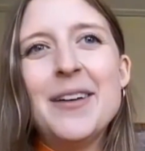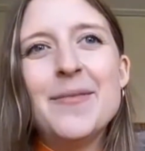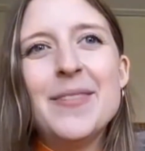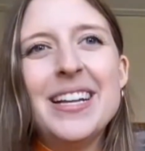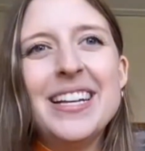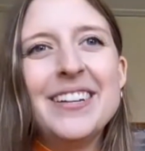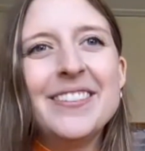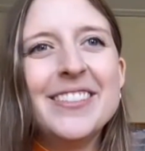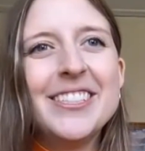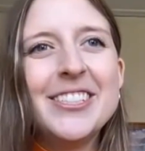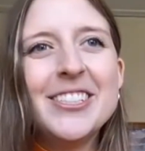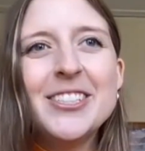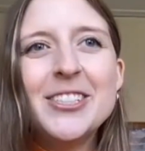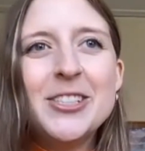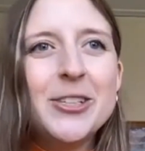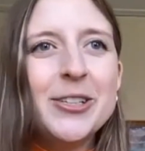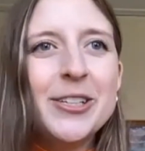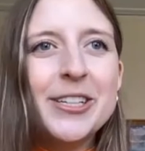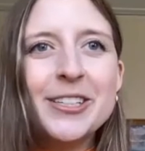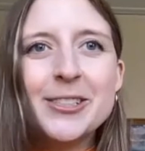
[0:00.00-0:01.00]
And it was just
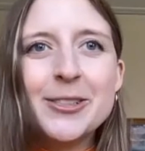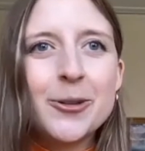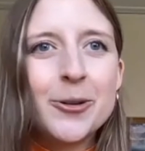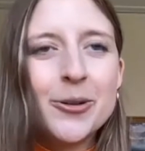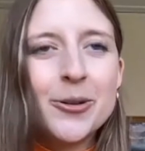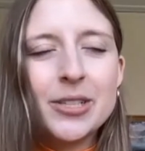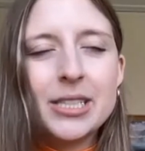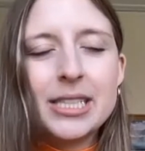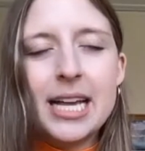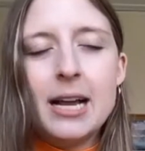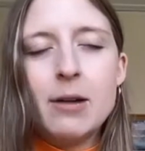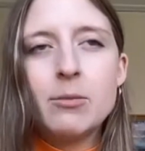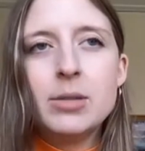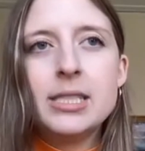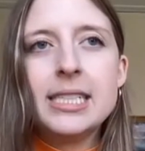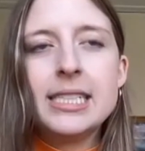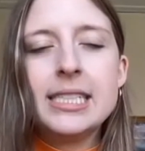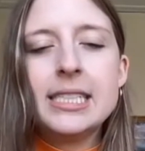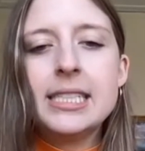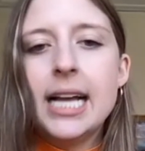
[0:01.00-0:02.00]
2 years old and was
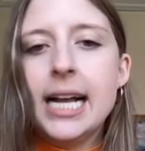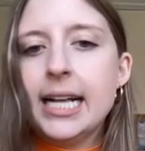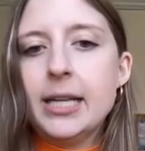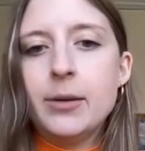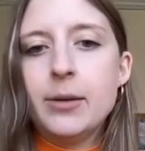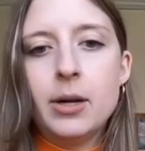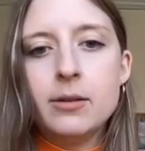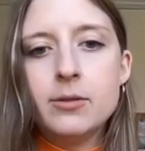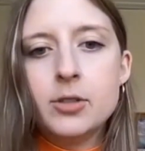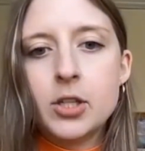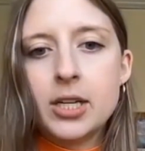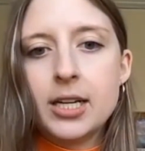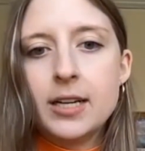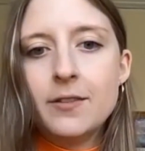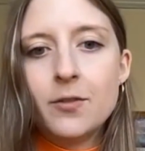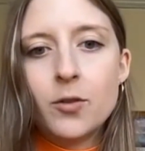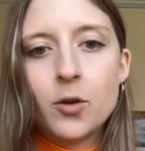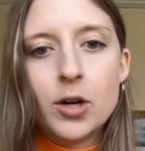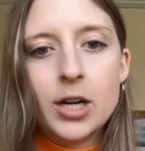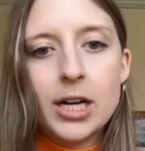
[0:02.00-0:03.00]
exactly what I was
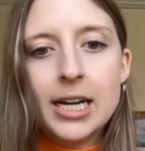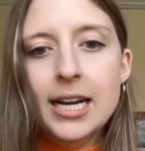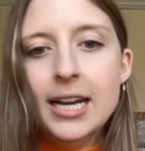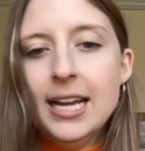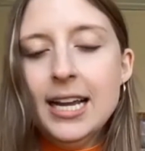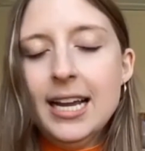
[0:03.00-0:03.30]
looking for.